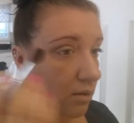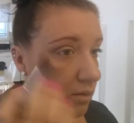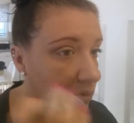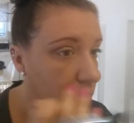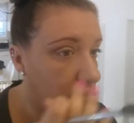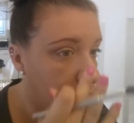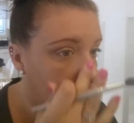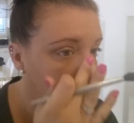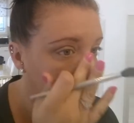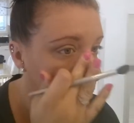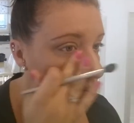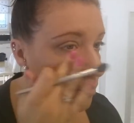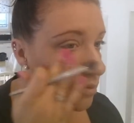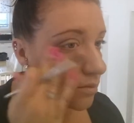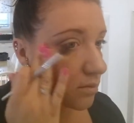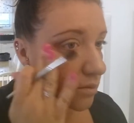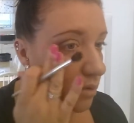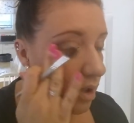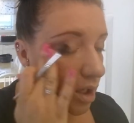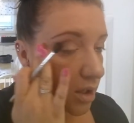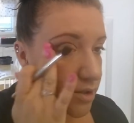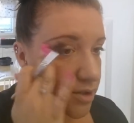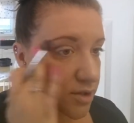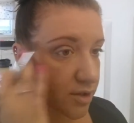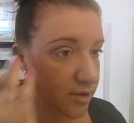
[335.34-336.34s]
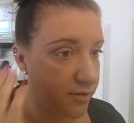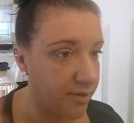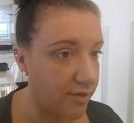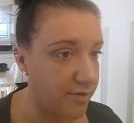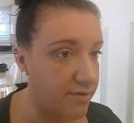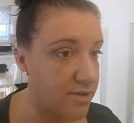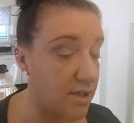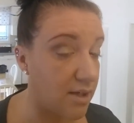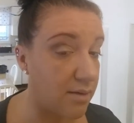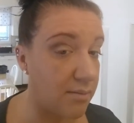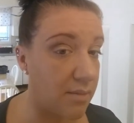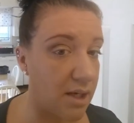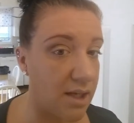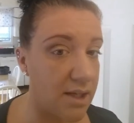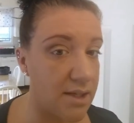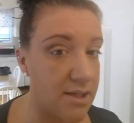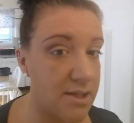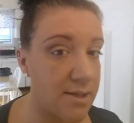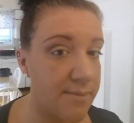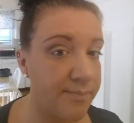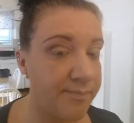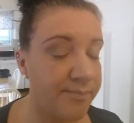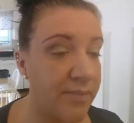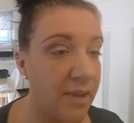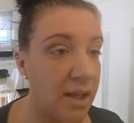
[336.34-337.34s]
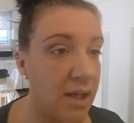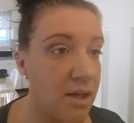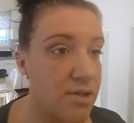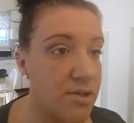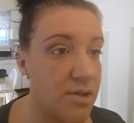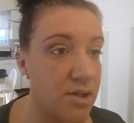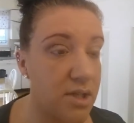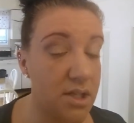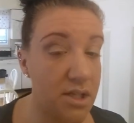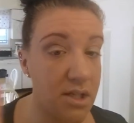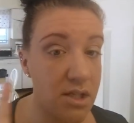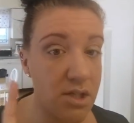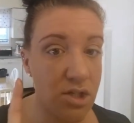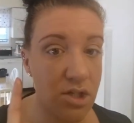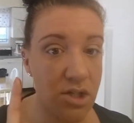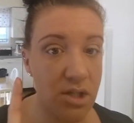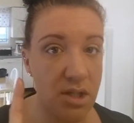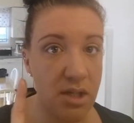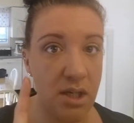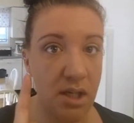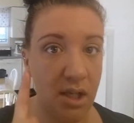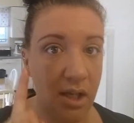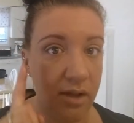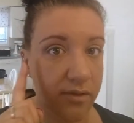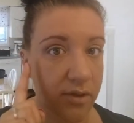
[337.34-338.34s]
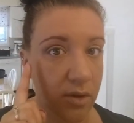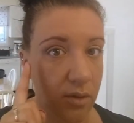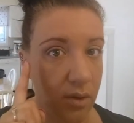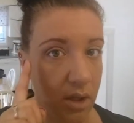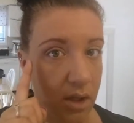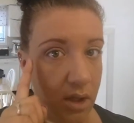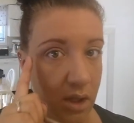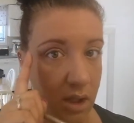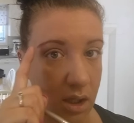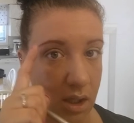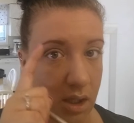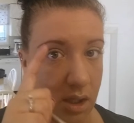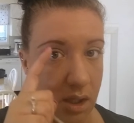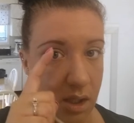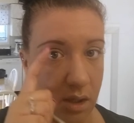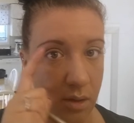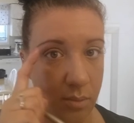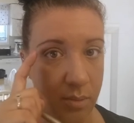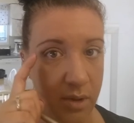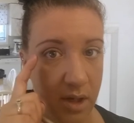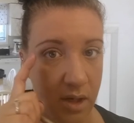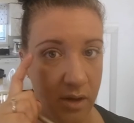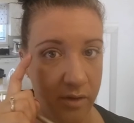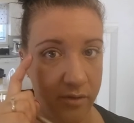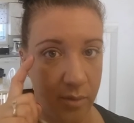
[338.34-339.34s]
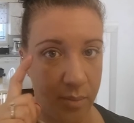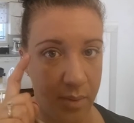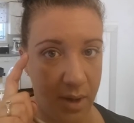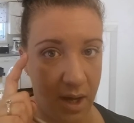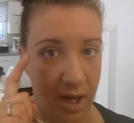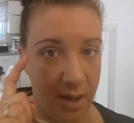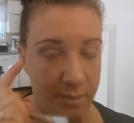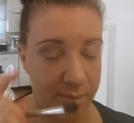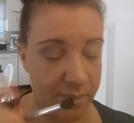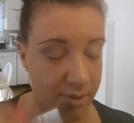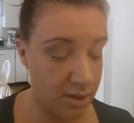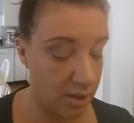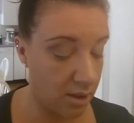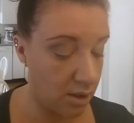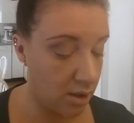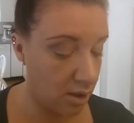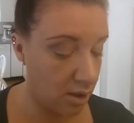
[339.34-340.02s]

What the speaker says: under 15 minutes. So this is just gonna give you a little bit of a pop.